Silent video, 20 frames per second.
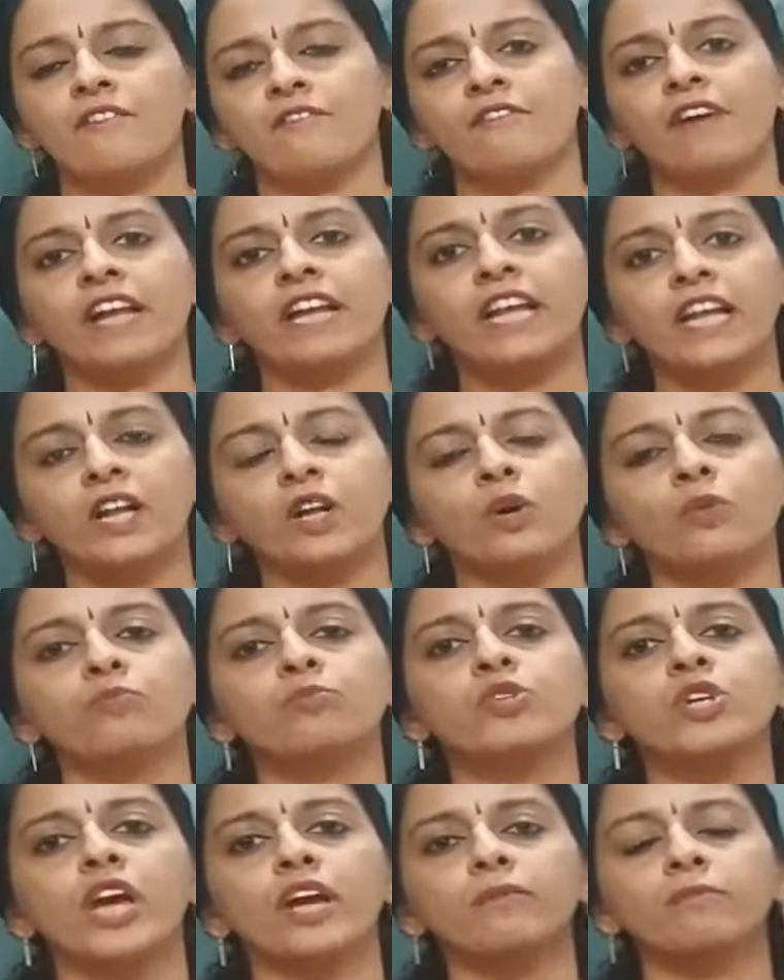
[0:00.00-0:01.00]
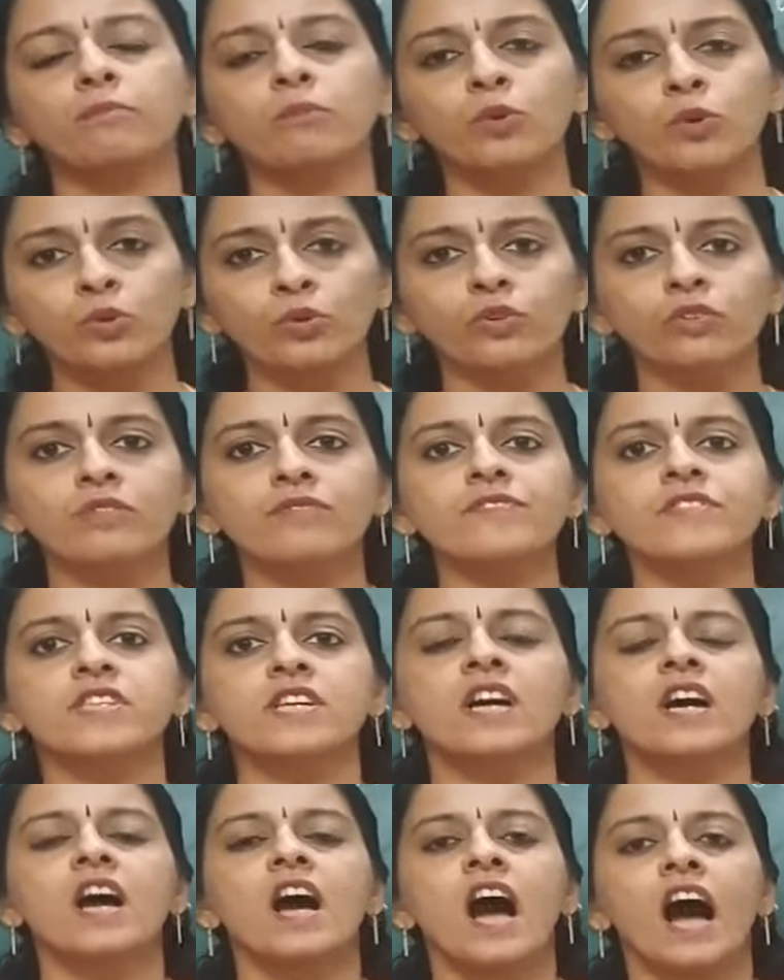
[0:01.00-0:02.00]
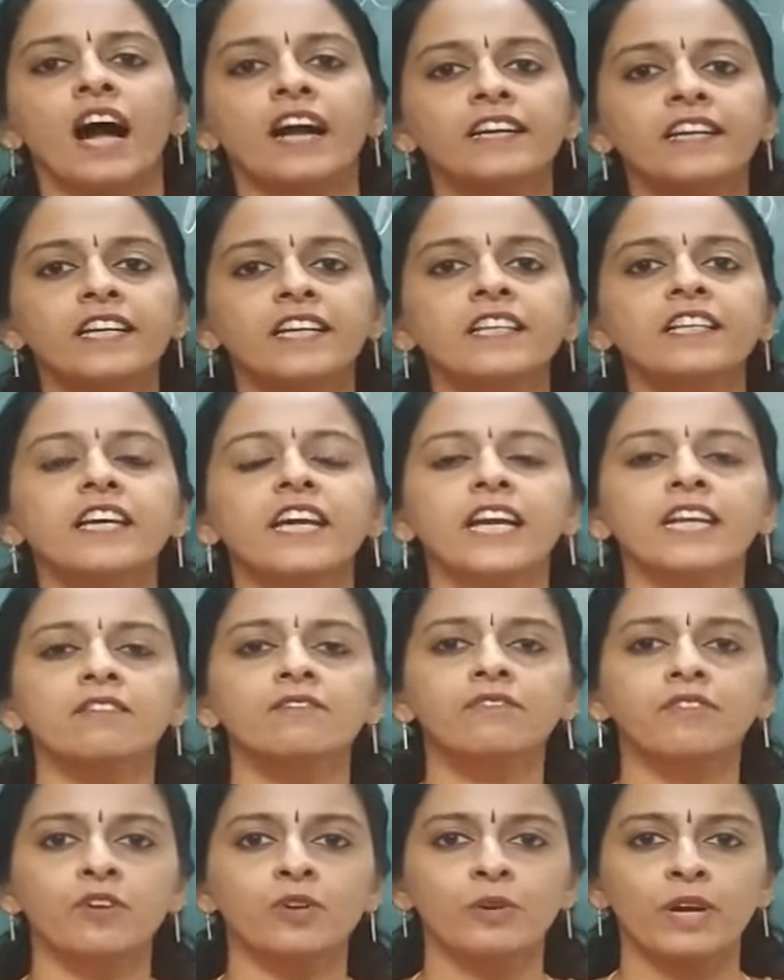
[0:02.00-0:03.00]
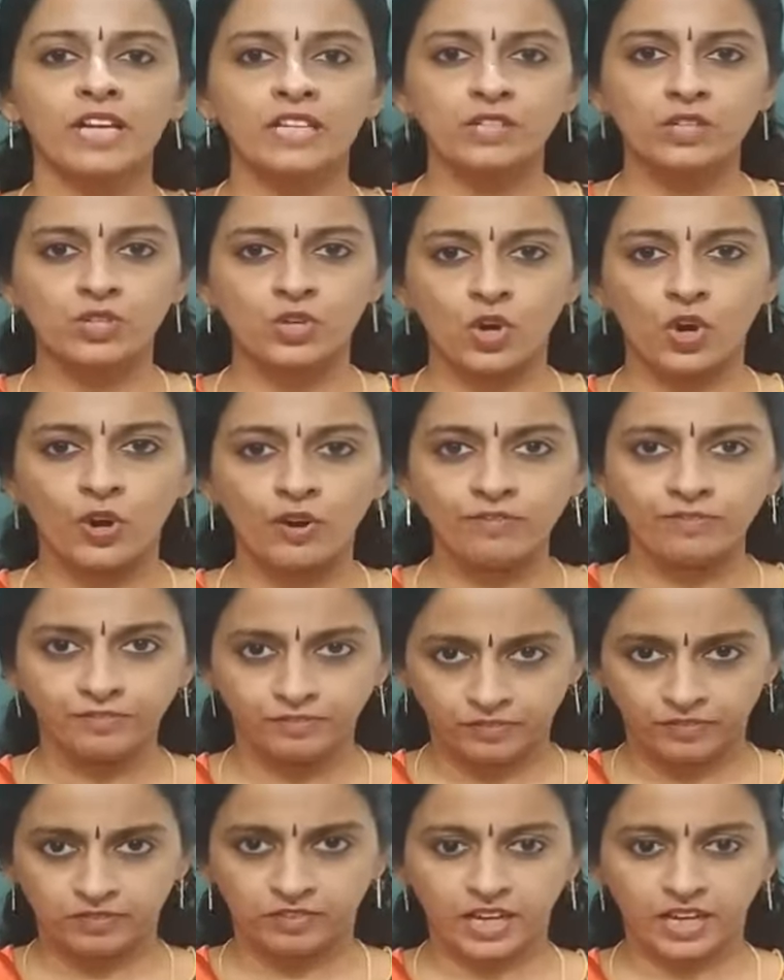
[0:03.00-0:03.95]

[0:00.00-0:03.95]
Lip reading: When an object moves under the influence of,